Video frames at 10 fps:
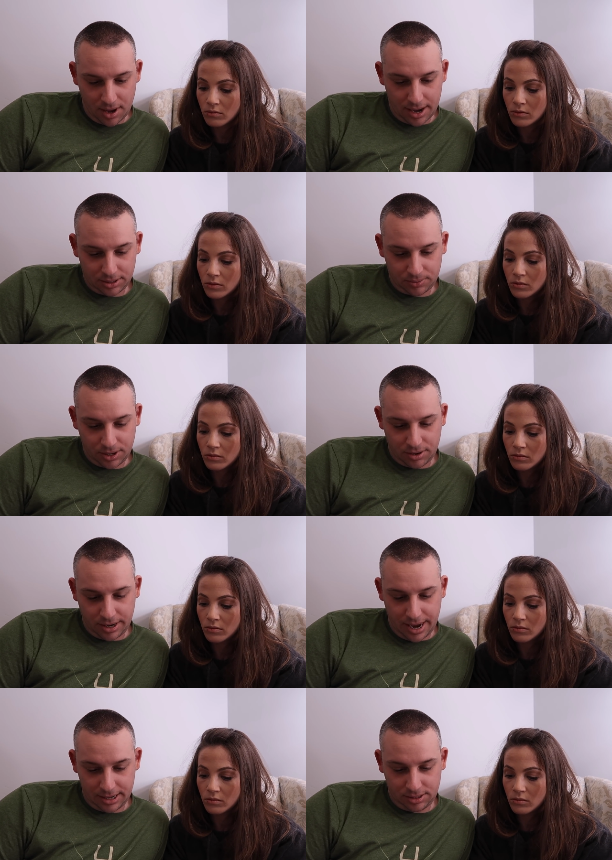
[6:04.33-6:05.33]
Speaker 1: I guess we are
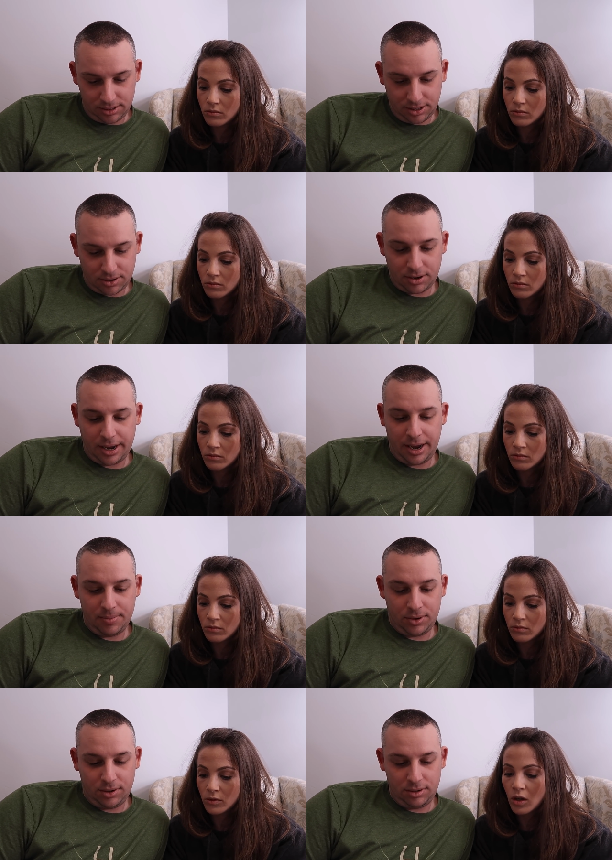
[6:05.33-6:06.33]
canceling our
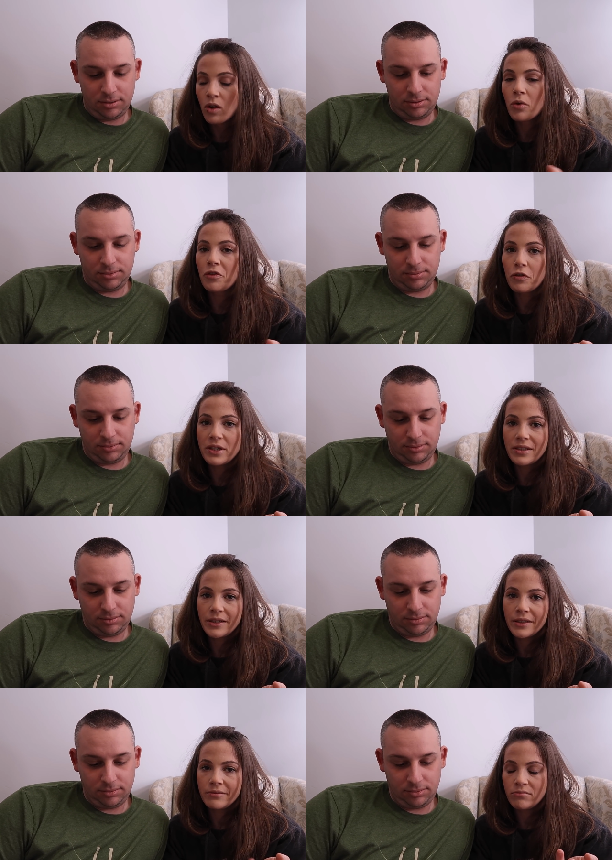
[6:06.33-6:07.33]
cable.
Speaker 2: We're
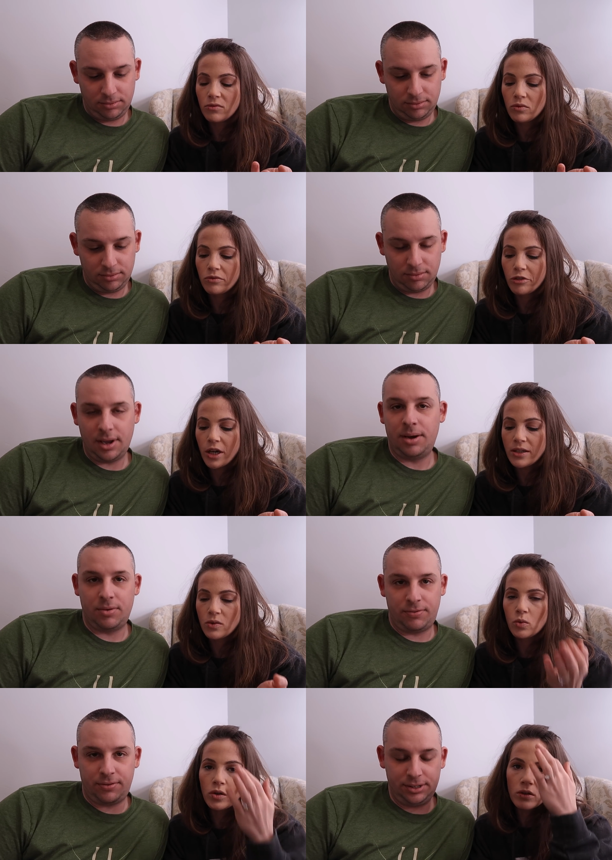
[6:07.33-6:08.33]
freezing it.
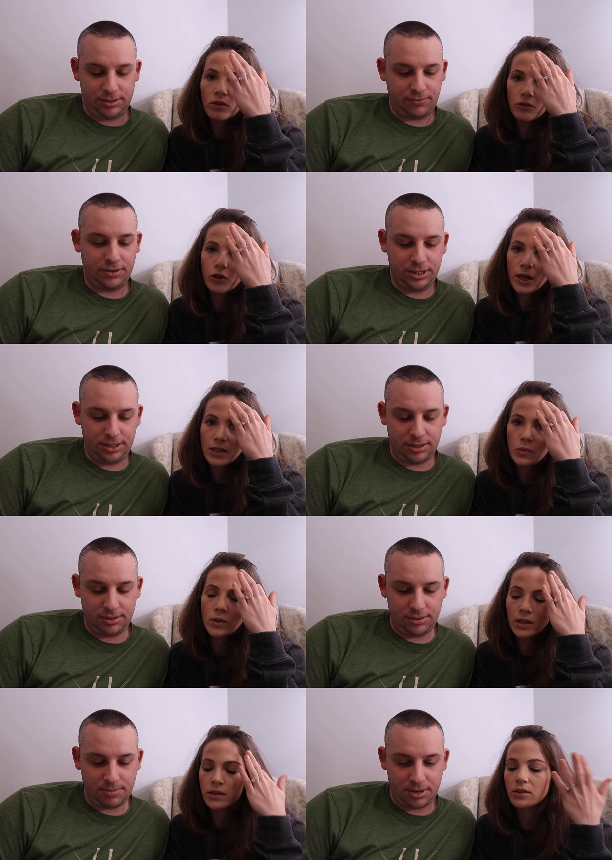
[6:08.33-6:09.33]
Speaker 1: Verizon, yeah, we're freezing, will, freezing Verizon
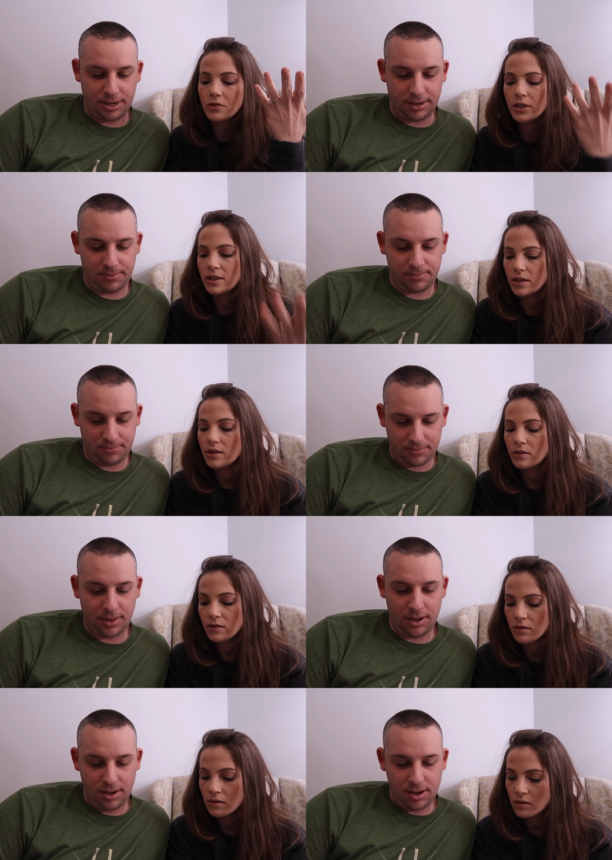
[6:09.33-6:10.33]
the, will let us plan. freeze
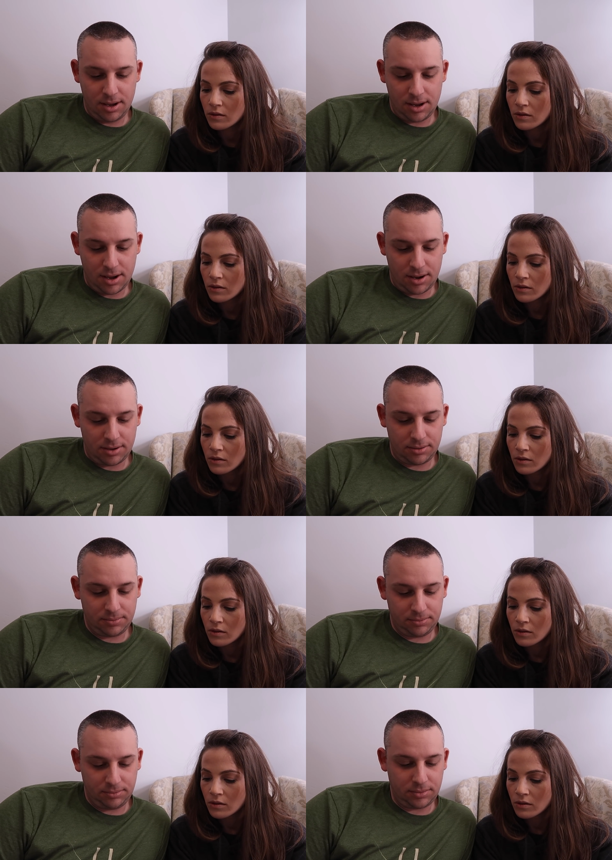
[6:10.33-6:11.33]
it.
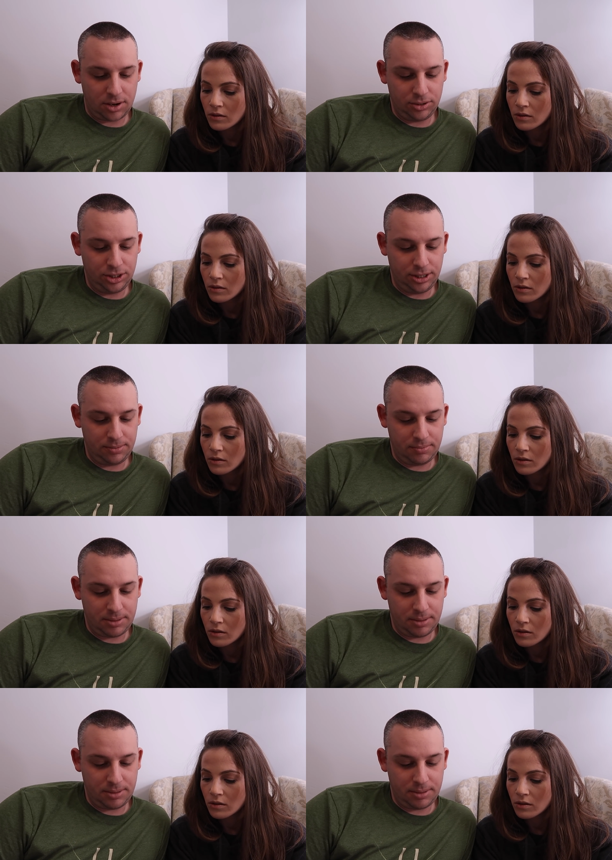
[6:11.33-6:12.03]
Um, our gym